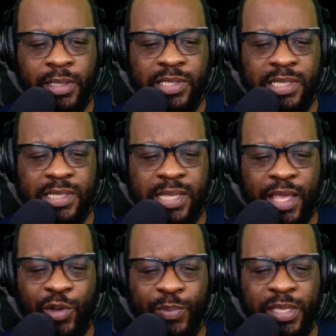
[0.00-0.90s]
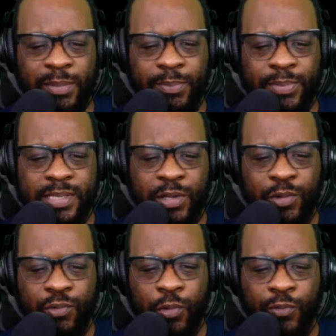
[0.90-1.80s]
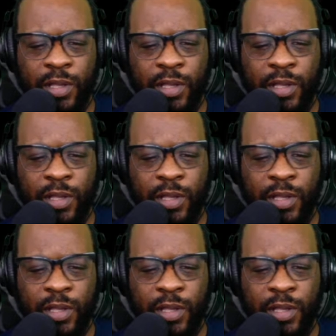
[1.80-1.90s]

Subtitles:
Genes that help keep cell growth